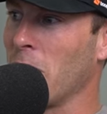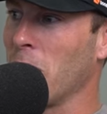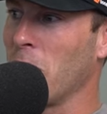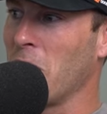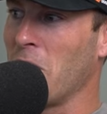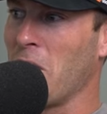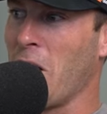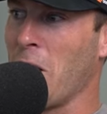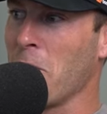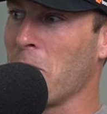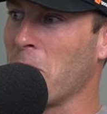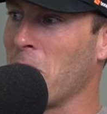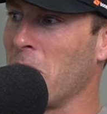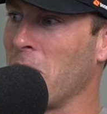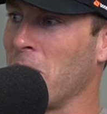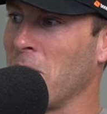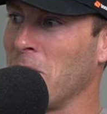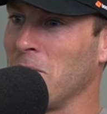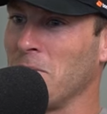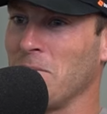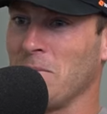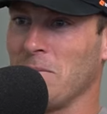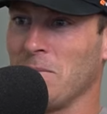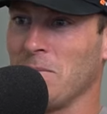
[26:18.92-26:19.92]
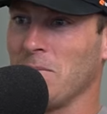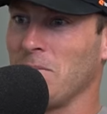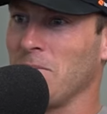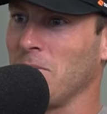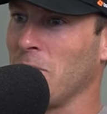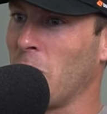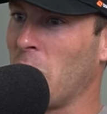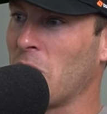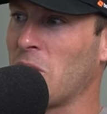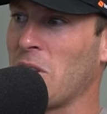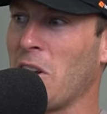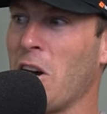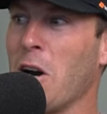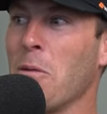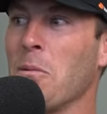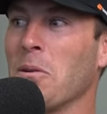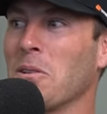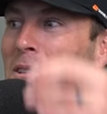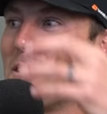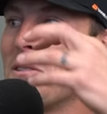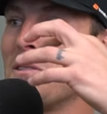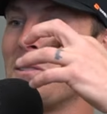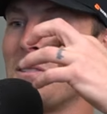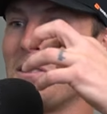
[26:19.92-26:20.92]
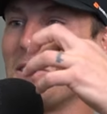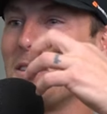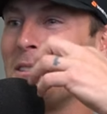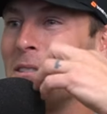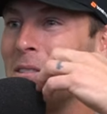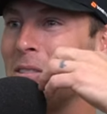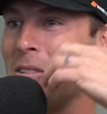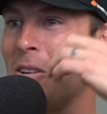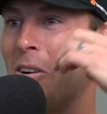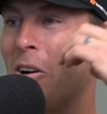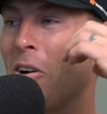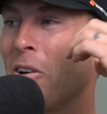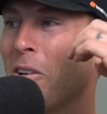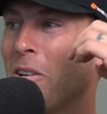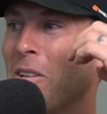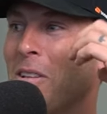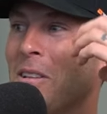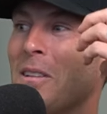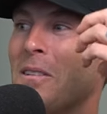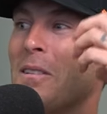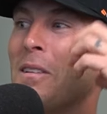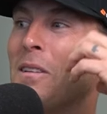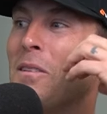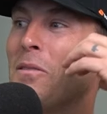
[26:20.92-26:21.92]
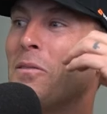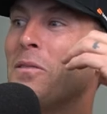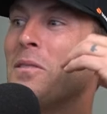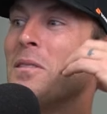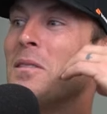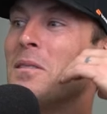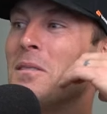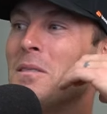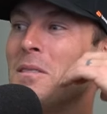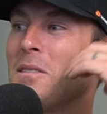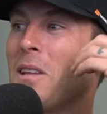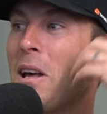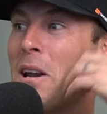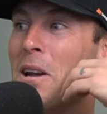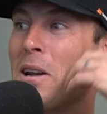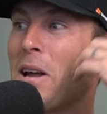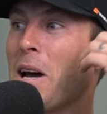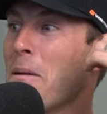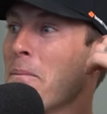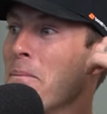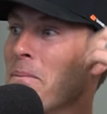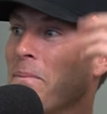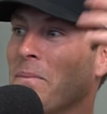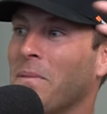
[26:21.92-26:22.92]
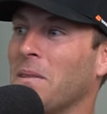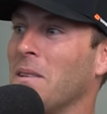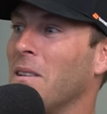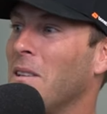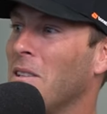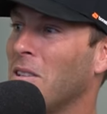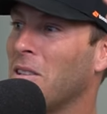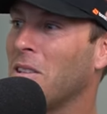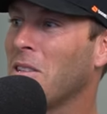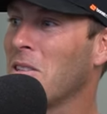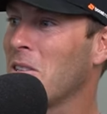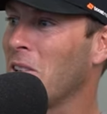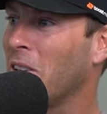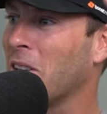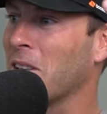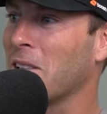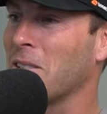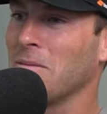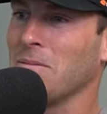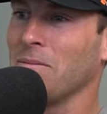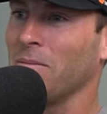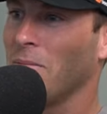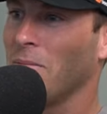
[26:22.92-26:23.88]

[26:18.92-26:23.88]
put your helmet on, and once the helmet's on and then you've done it up, there's just like